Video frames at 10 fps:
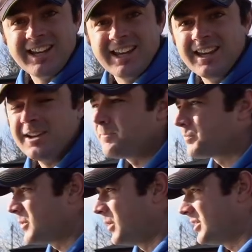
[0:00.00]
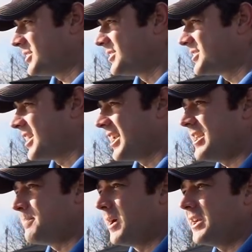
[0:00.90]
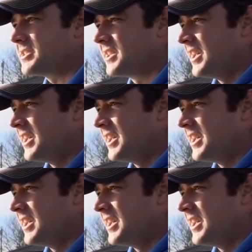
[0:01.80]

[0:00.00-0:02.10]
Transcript: here, nice and sunny, but it's